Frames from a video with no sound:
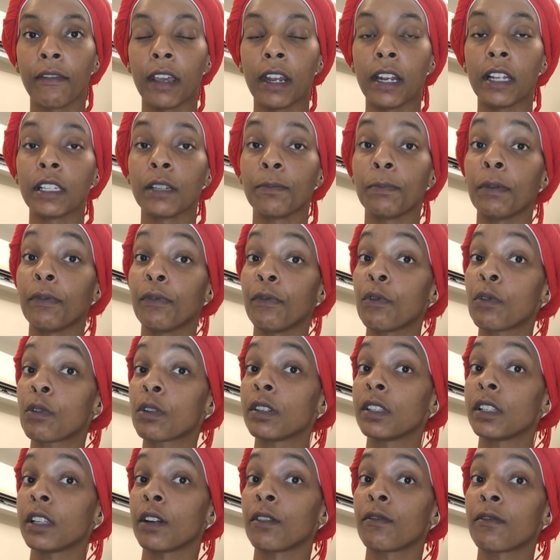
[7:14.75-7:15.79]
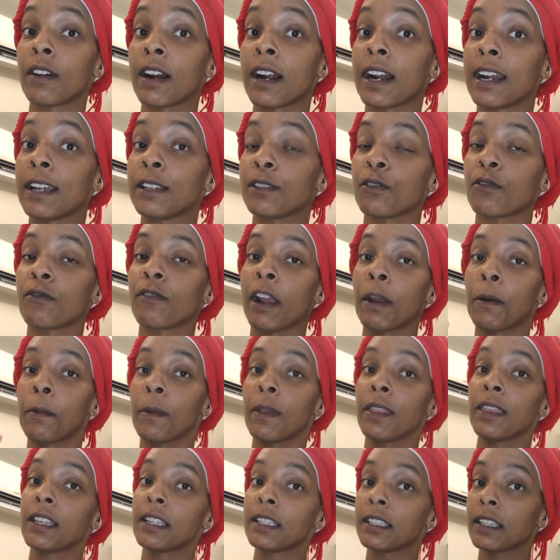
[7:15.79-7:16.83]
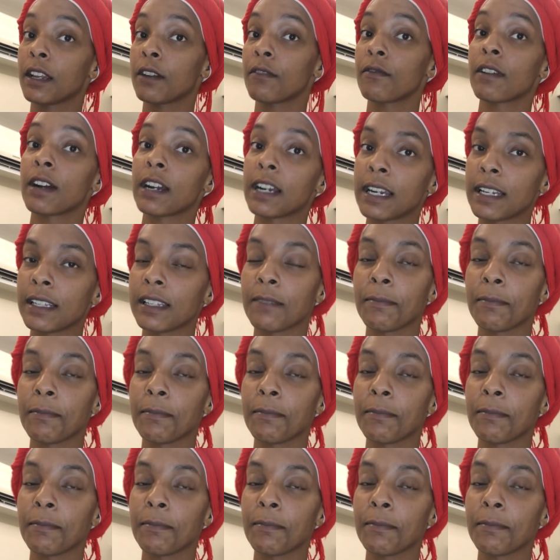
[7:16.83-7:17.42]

and it's before sunrise or right when the sun rises,